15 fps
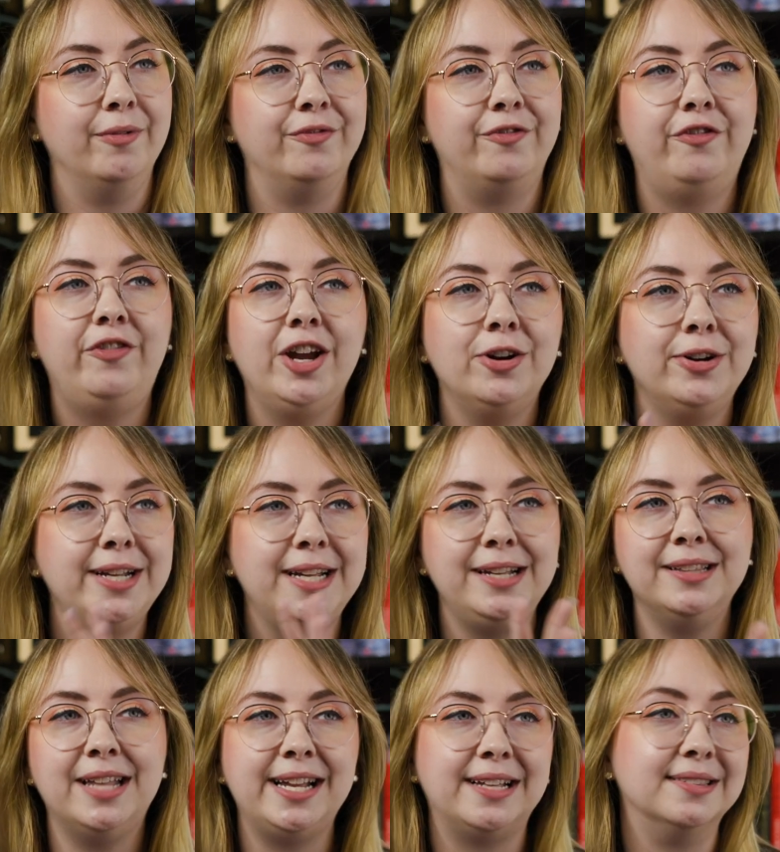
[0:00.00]

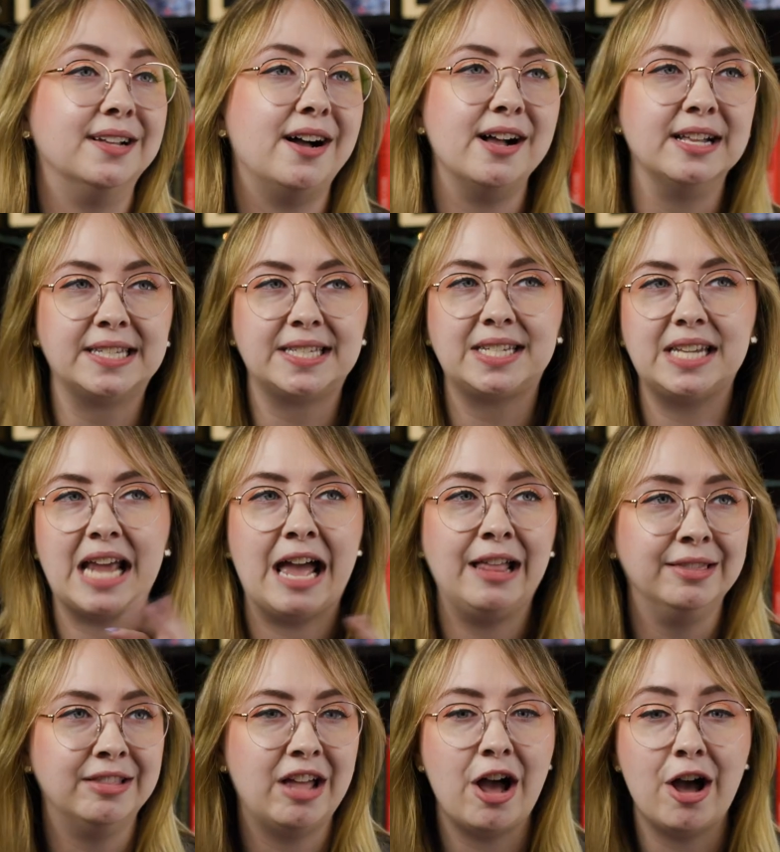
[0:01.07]
Very like
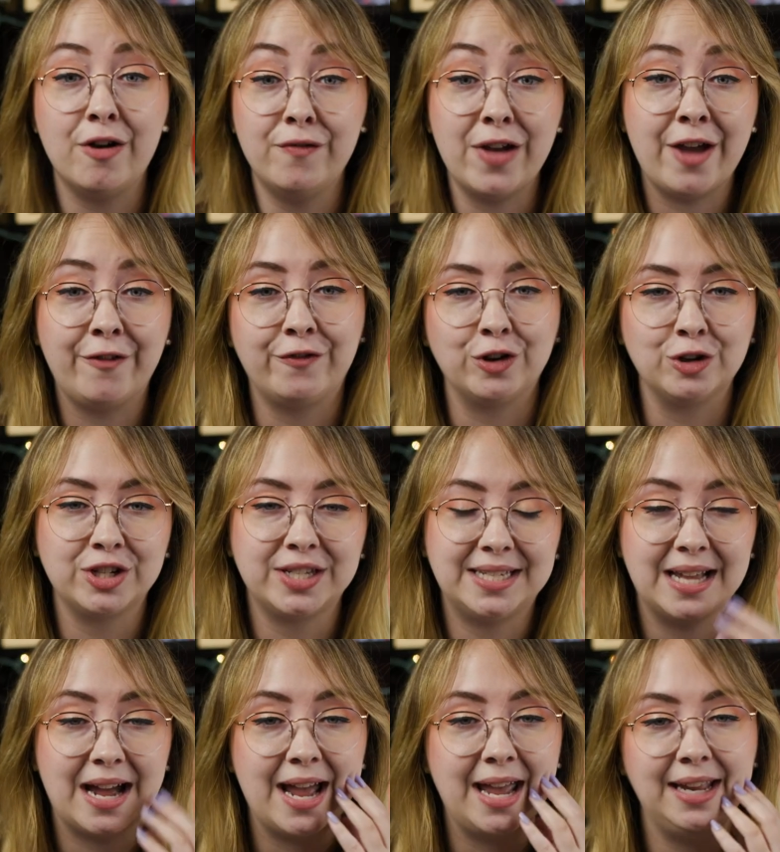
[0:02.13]
love at first
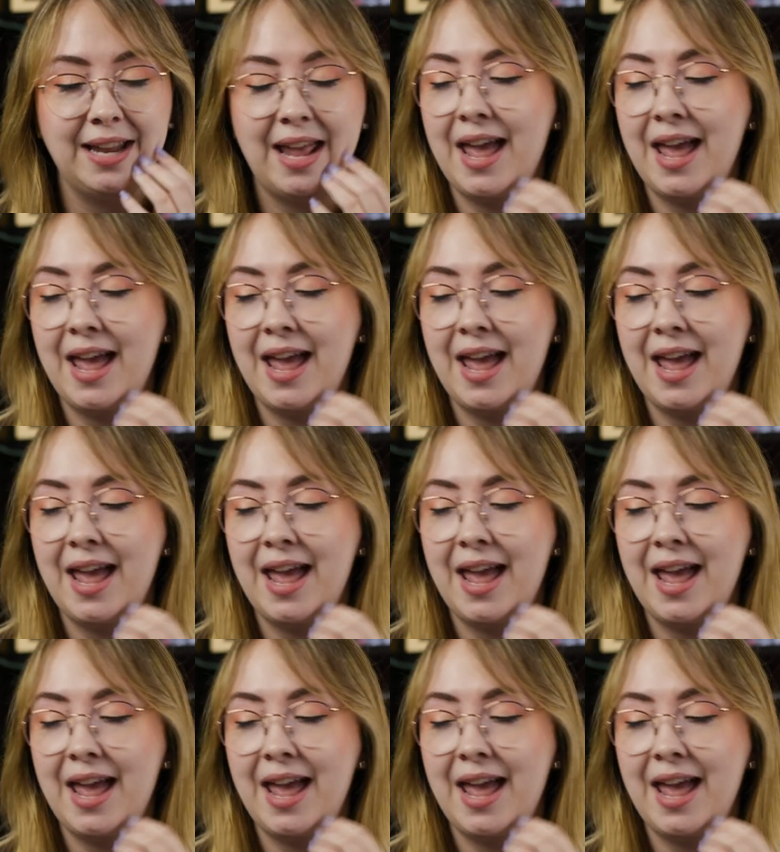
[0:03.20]
sight.